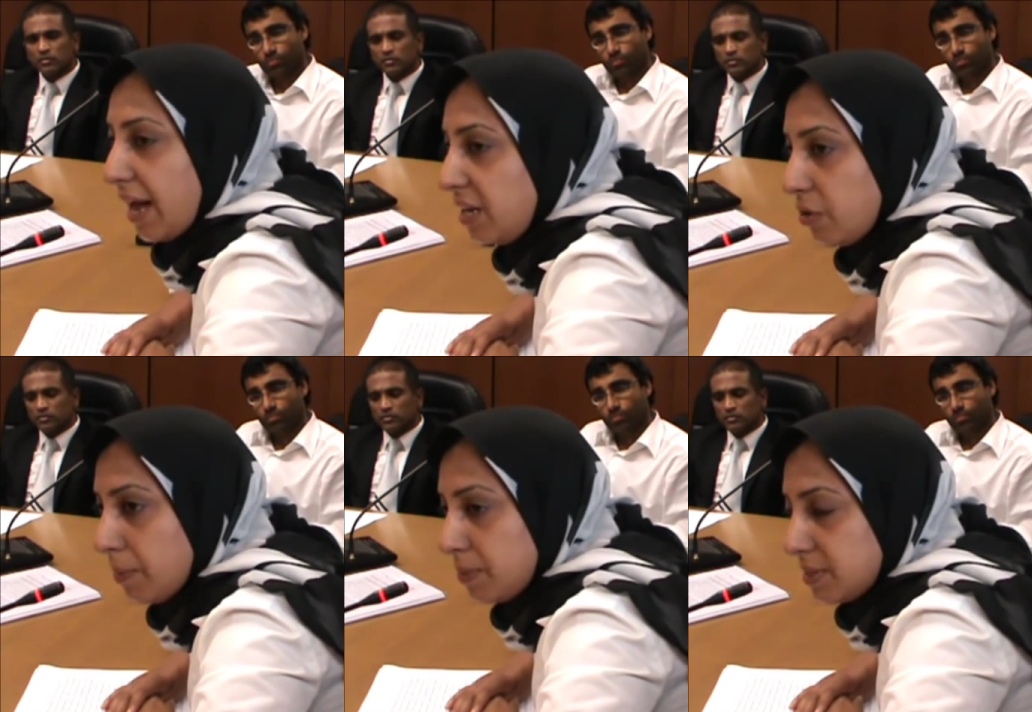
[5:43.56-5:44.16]
Speaker 1: any
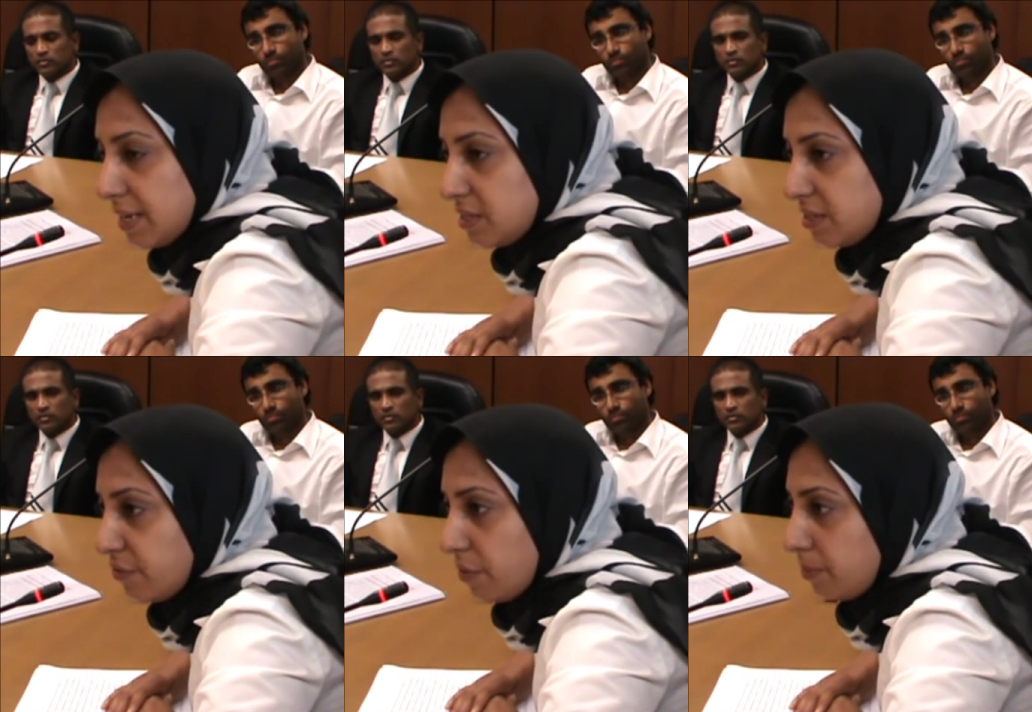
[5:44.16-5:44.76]

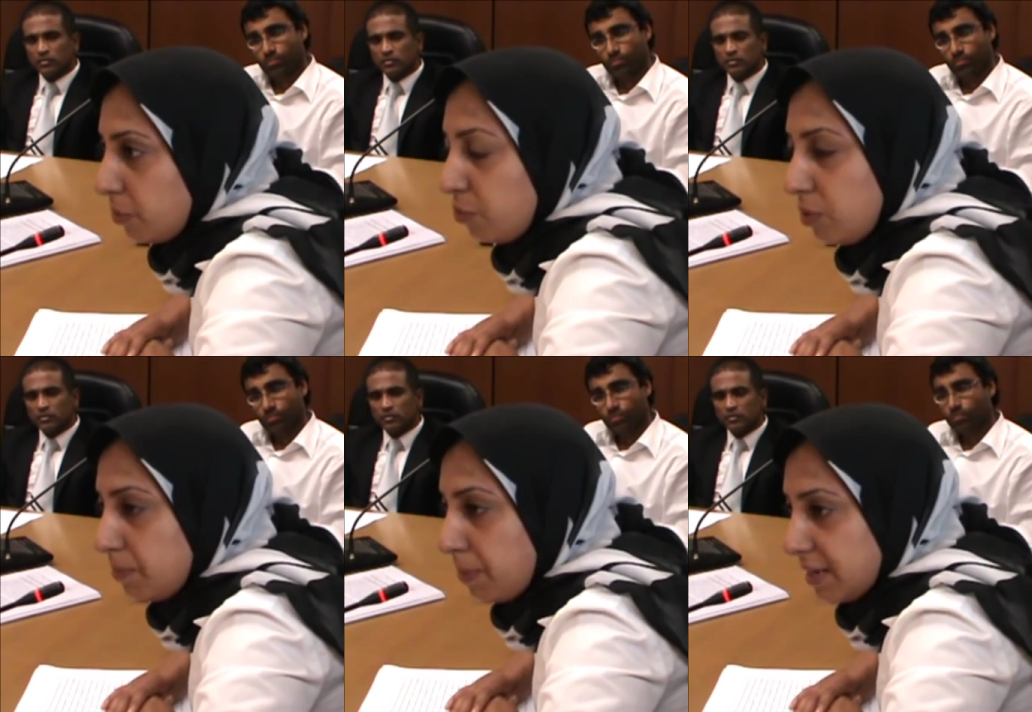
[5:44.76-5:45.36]
representative from the
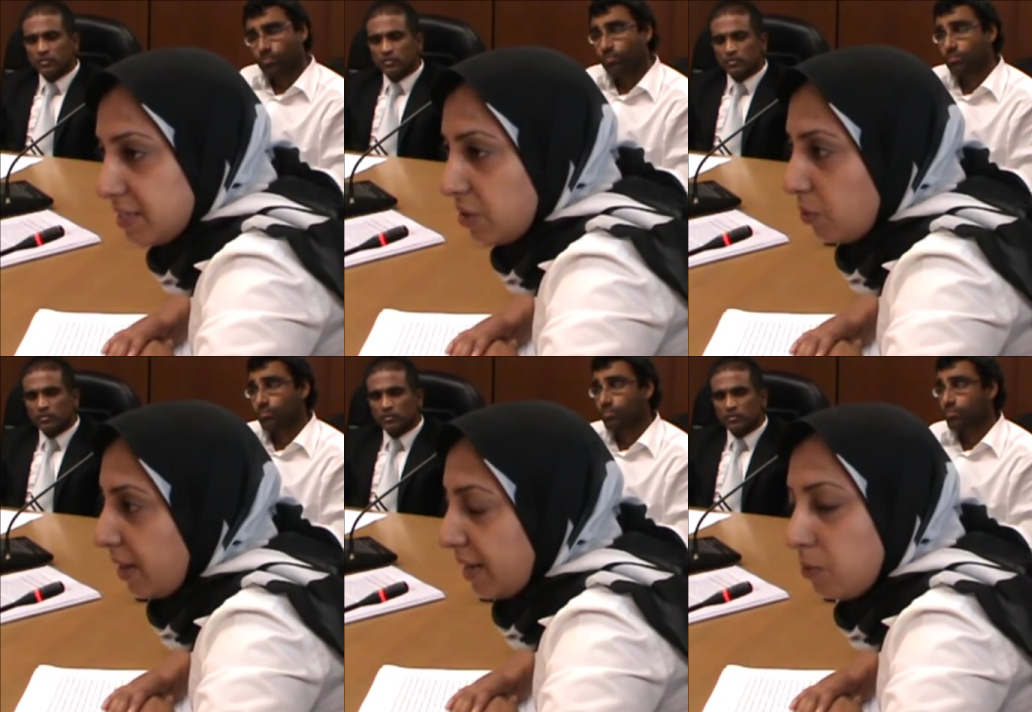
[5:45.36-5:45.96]
ruling party
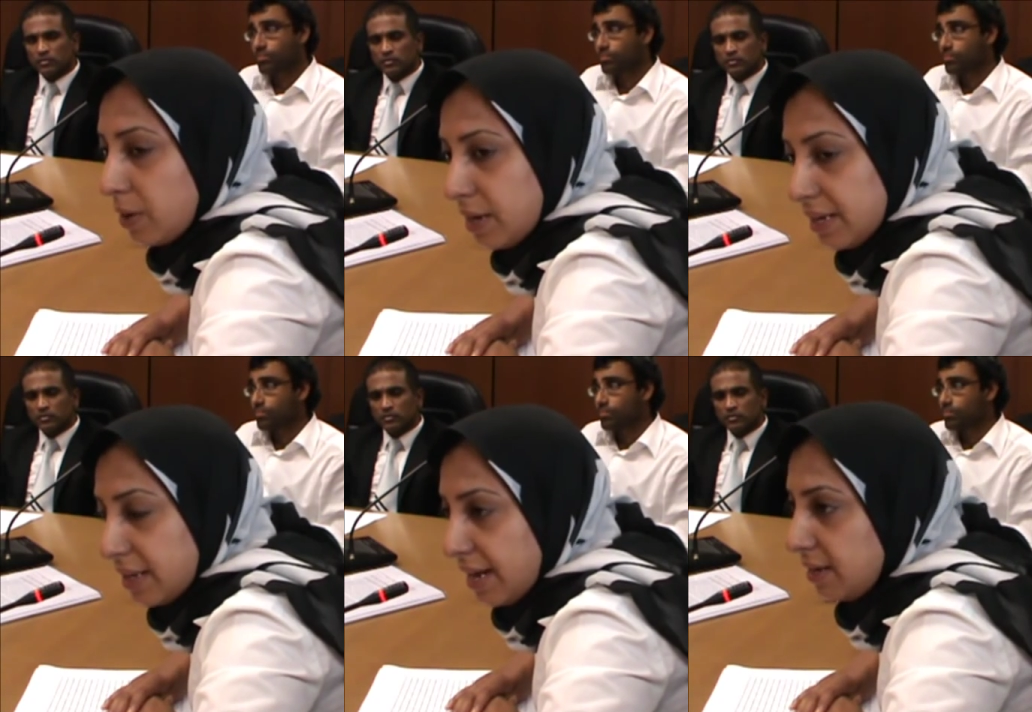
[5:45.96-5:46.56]
or anyone
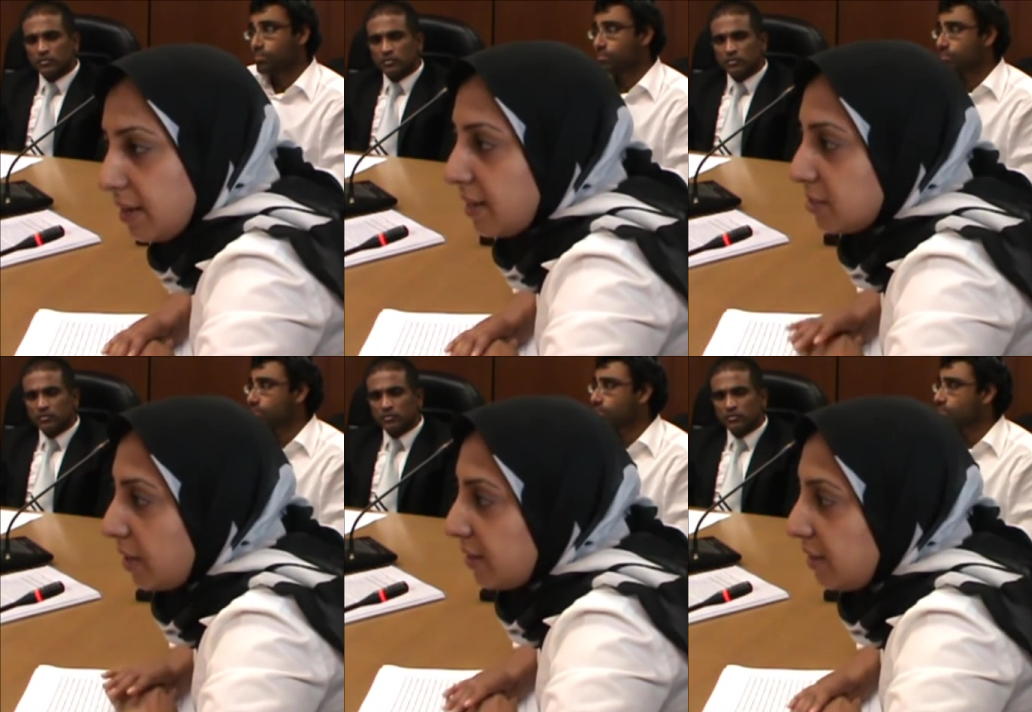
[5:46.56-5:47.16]
like that.
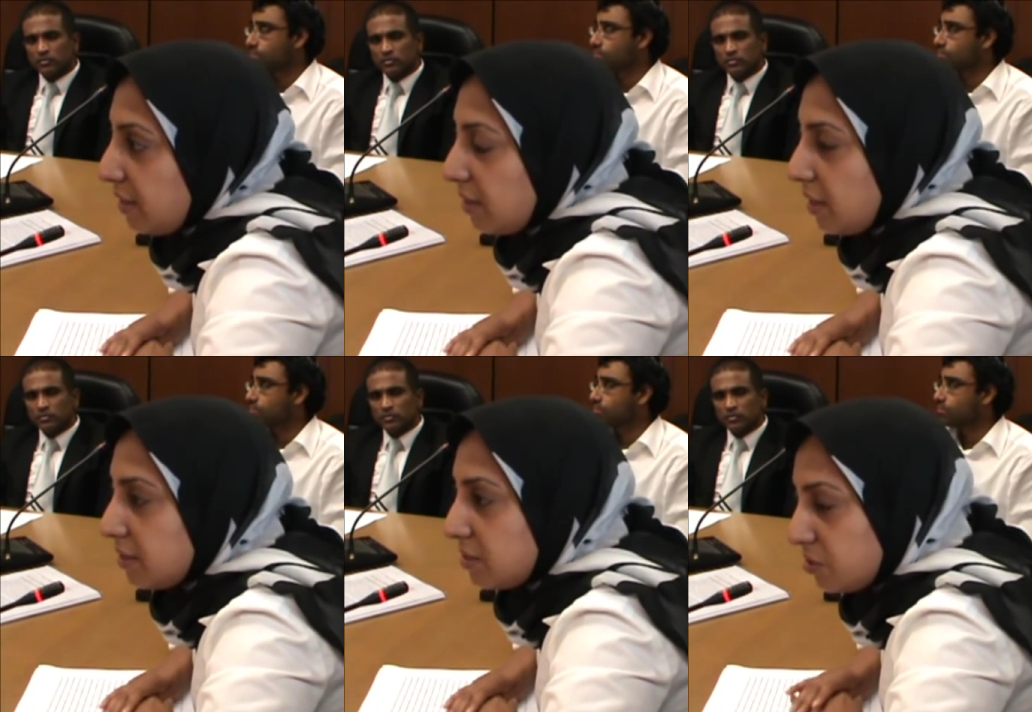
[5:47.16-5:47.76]
So I think
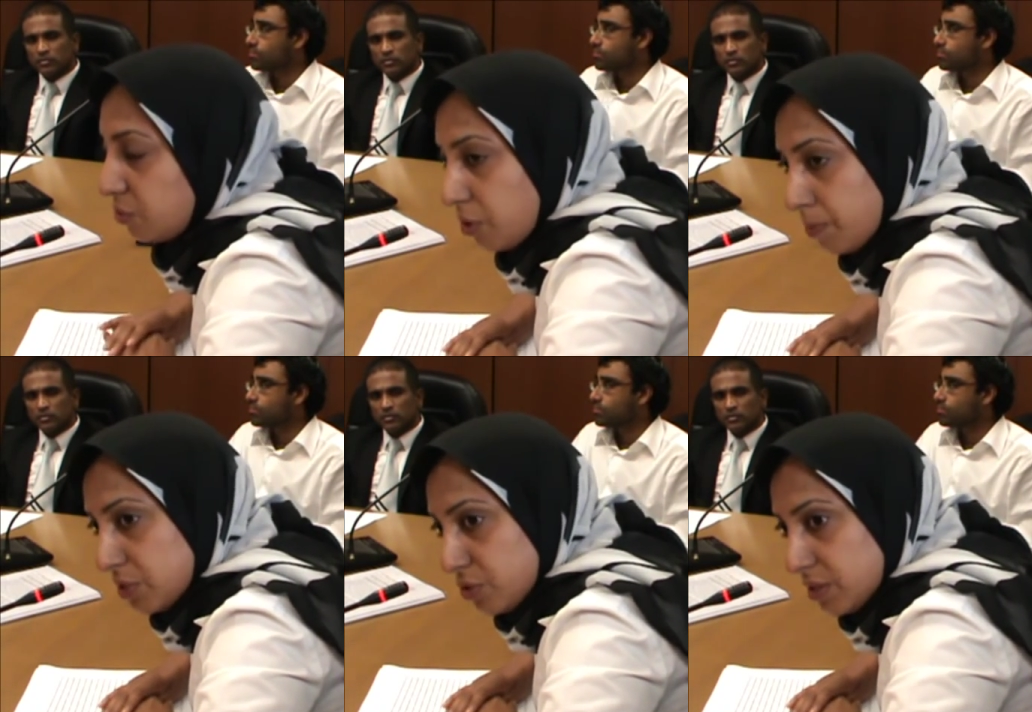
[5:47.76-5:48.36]
this is a good
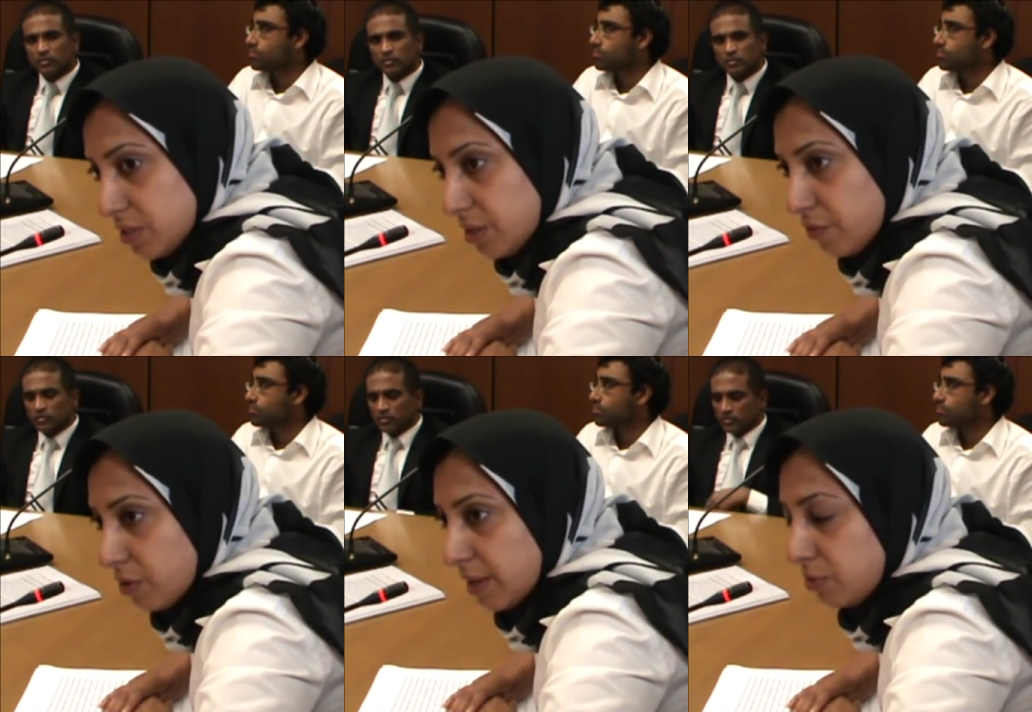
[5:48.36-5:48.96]
opportunity
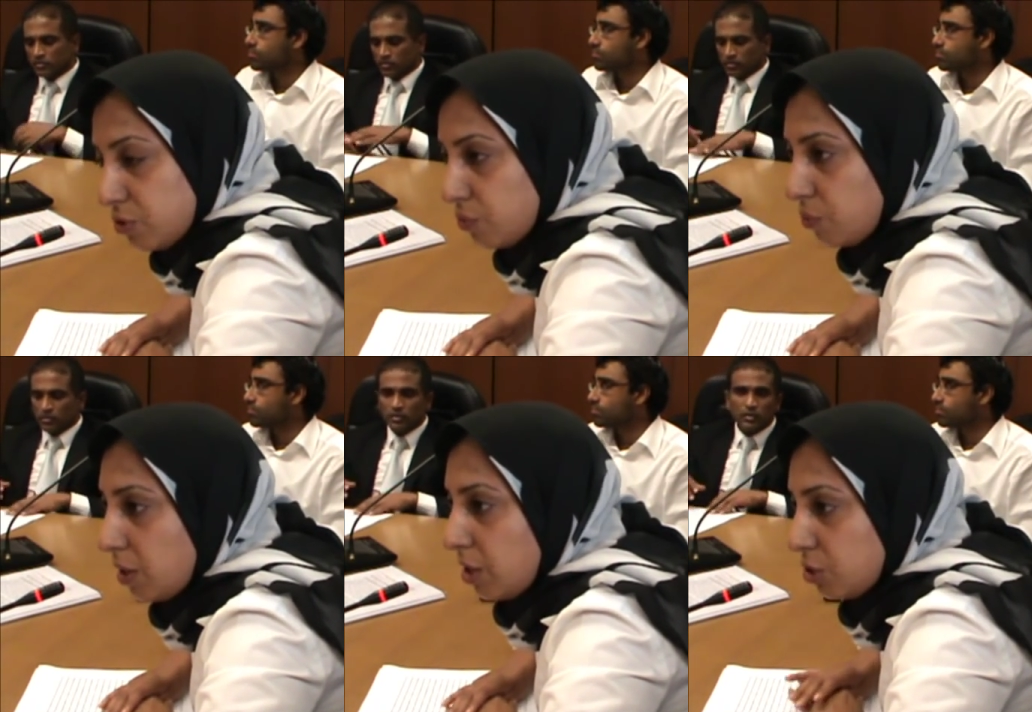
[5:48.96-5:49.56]
for them
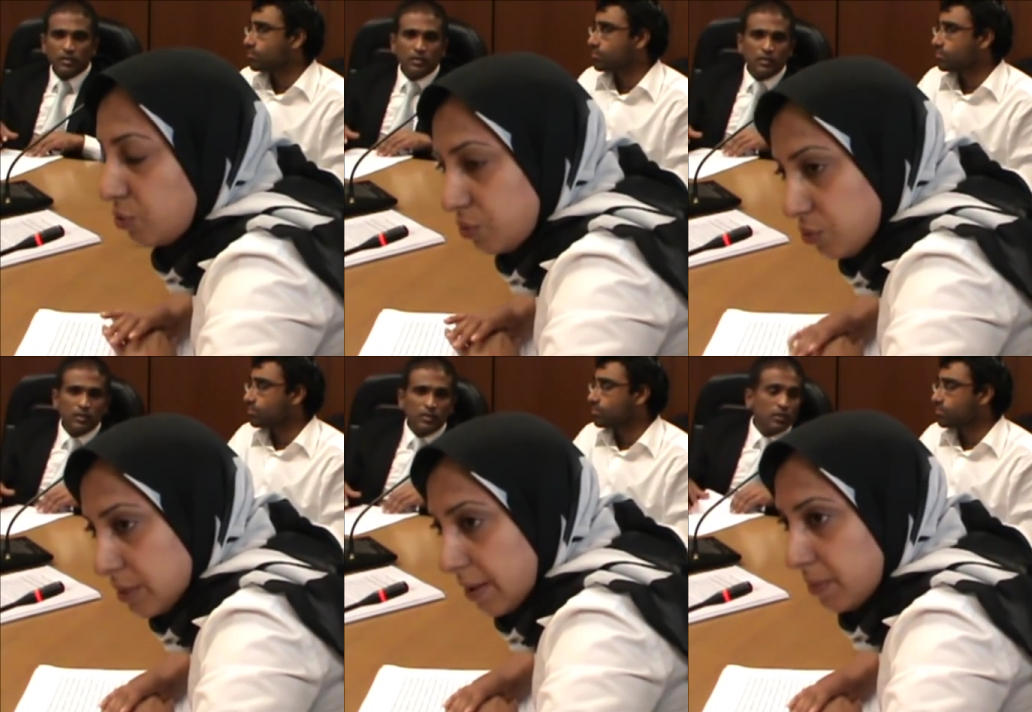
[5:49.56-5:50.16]
to, to
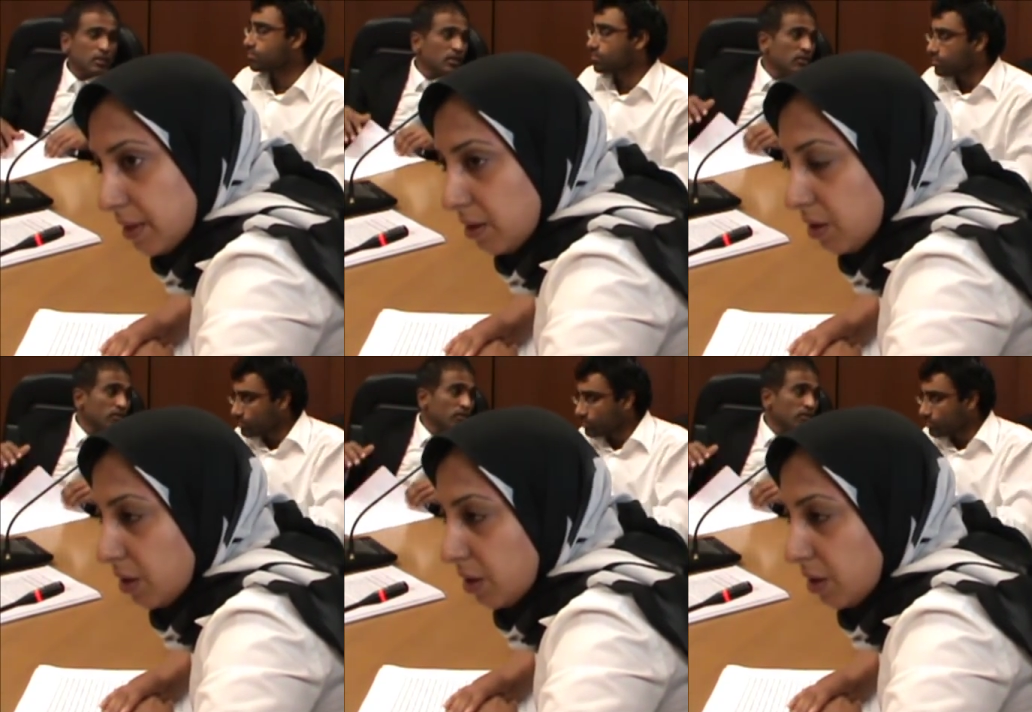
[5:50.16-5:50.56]
do something,